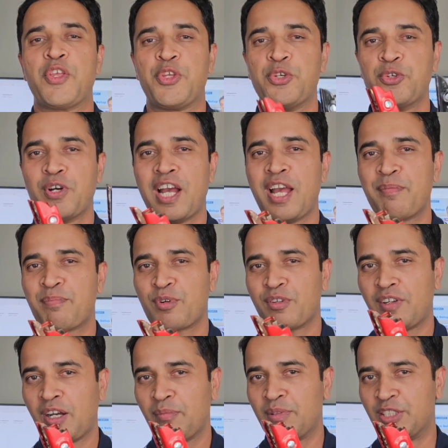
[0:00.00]
You have
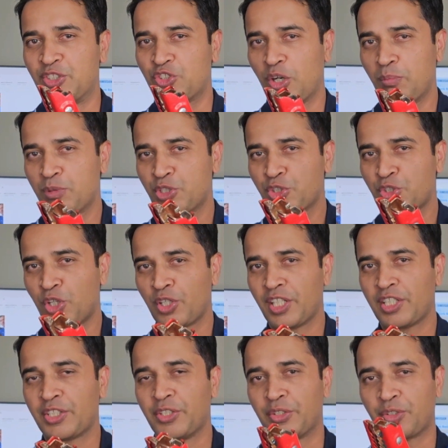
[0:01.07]
probably jump
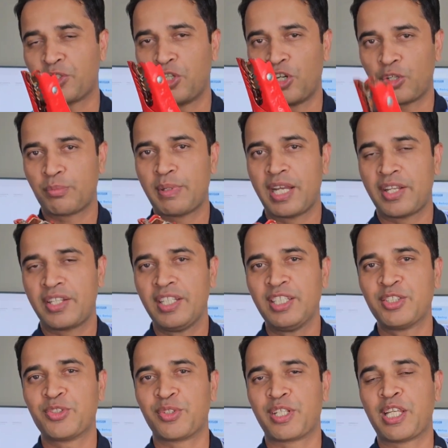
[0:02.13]
started your car
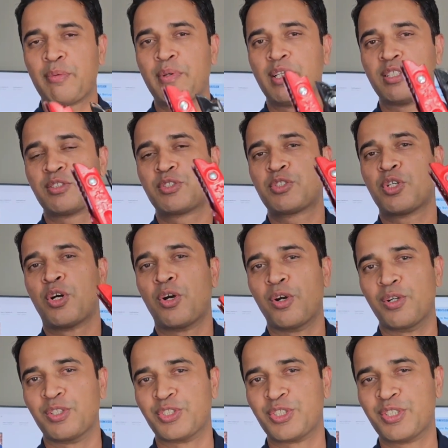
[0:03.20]
battery to give it a
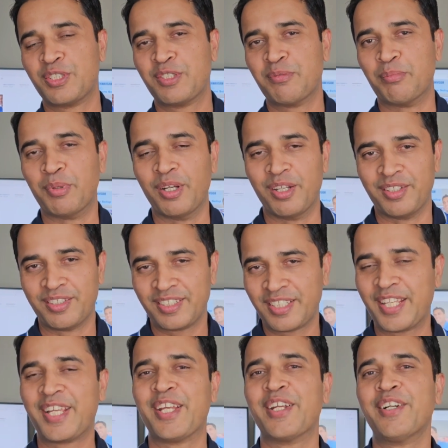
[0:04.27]
charge. But
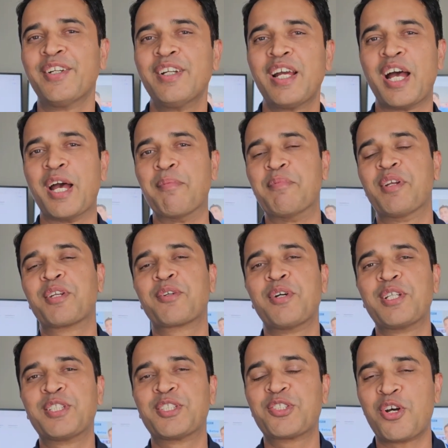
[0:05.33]
here I'm not
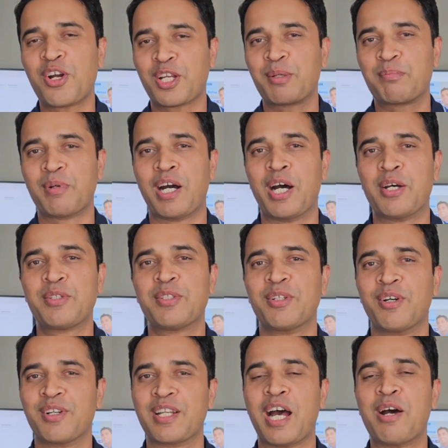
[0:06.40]
going to talk
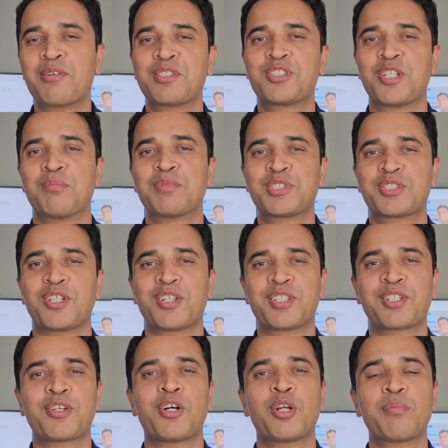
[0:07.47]
about on how to jump
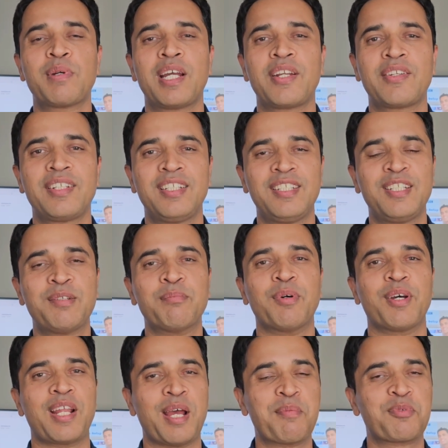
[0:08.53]
start the car battery,
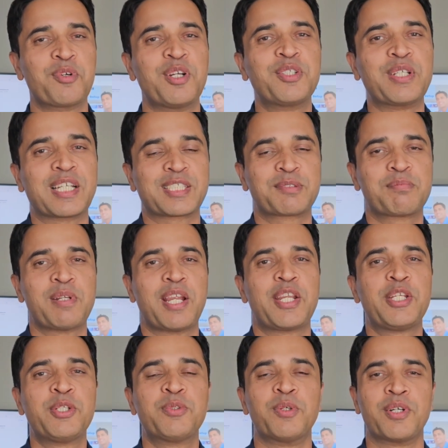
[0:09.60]
but I'm going to
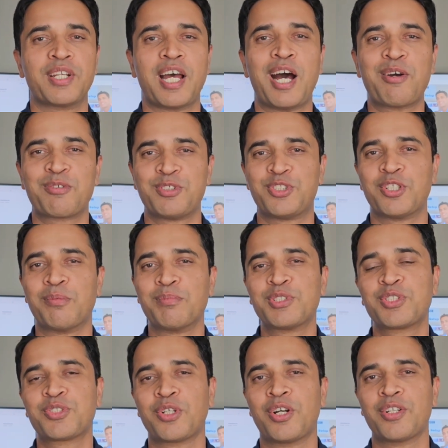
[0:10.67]
explain to you on how to
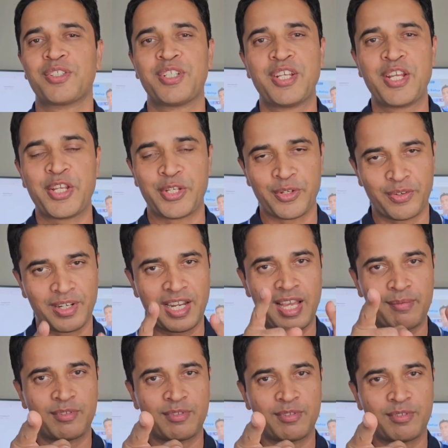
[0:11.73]
jump start your
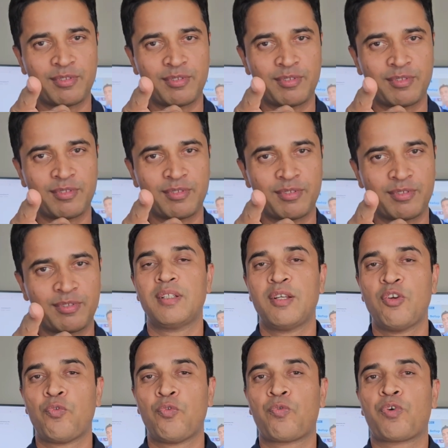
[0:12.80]
laptop battery.
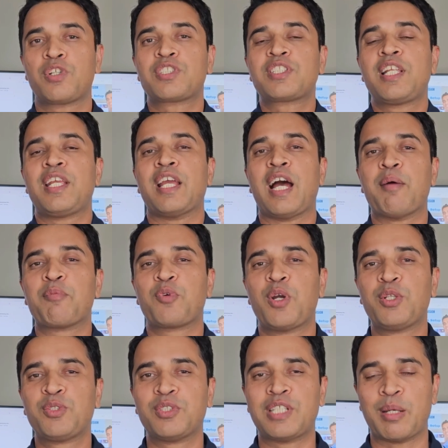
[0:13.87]
Firstly, I'm
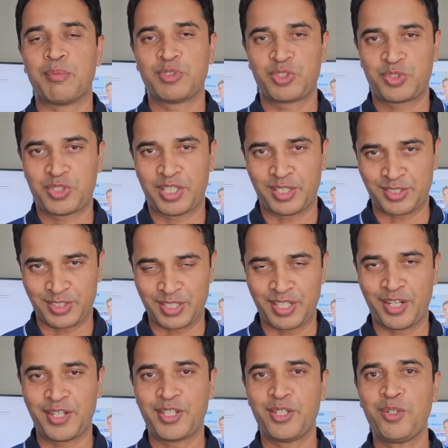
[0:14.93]
going to demonstrate a
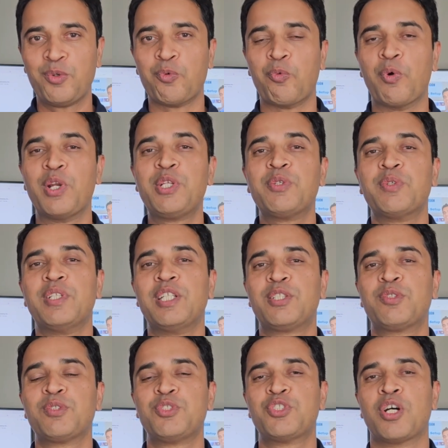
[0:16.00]
scenario when you
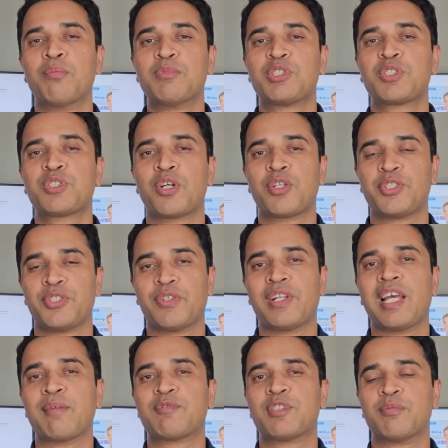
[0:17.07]
need to jump start
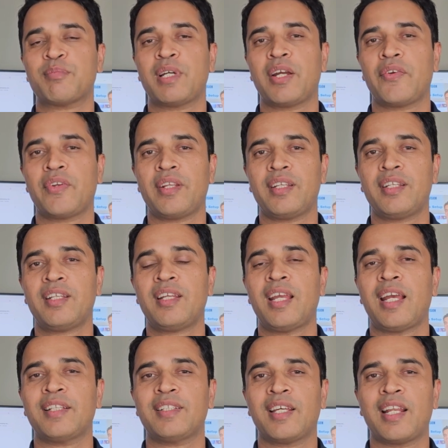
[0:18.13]
your laptop battery,
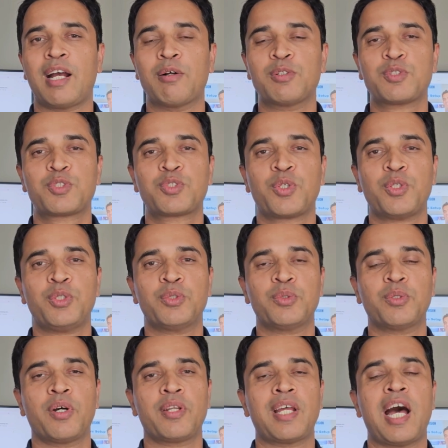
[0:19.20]
and then I will show
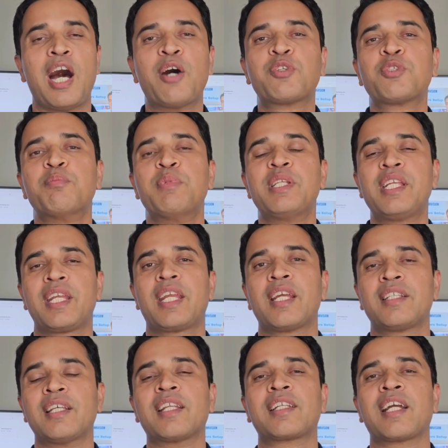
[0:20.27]
you on how to
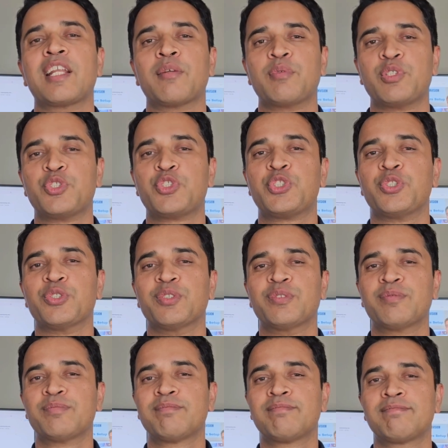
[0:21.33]
mitigate that kind of issue.
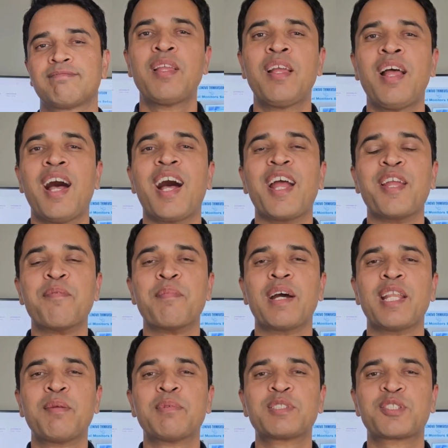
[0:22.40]
Hi, my
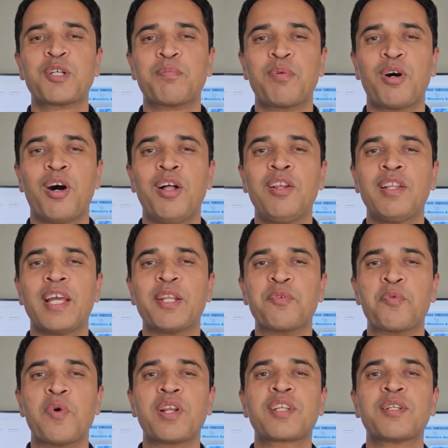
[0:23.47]
name is Gopal
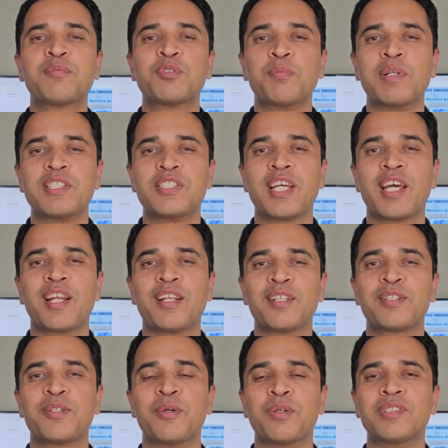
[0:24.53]
and welcome to my channel
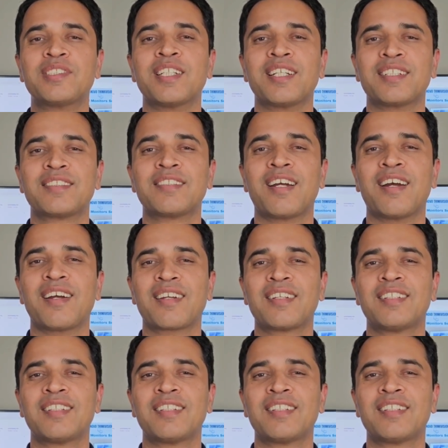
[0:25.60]
Go Tech Talk.